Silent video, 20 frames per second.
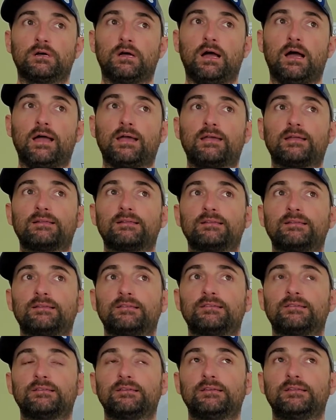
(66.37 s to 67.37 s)
I can
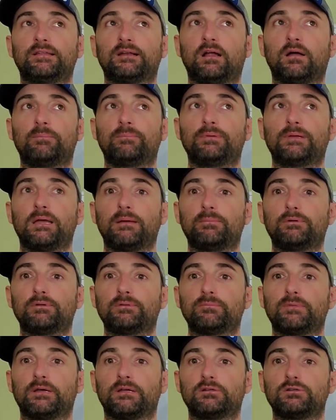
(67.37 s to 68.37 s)
see that I'll be able to
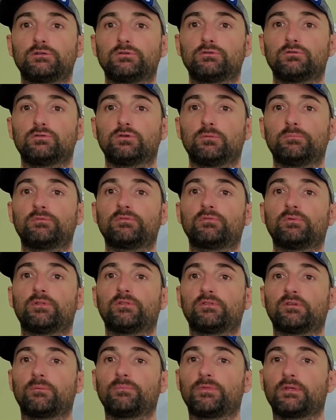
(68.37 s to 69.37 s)
make two groups with
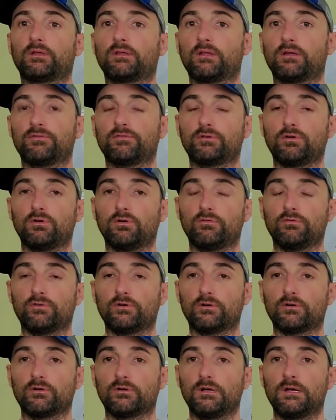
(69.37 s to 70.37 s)
something left
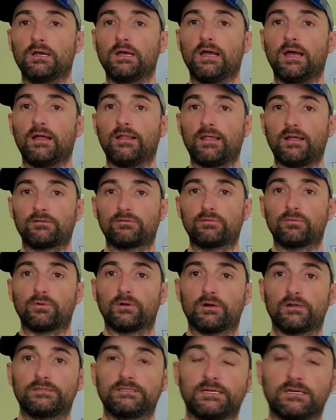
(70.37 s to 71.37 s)
over, and that's what we're
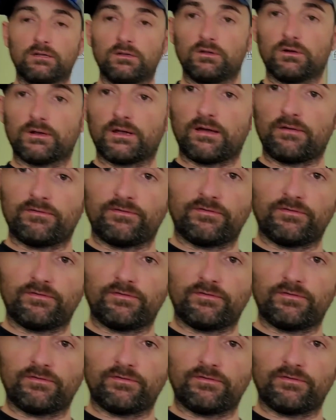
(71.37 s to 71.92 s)
going to take a look at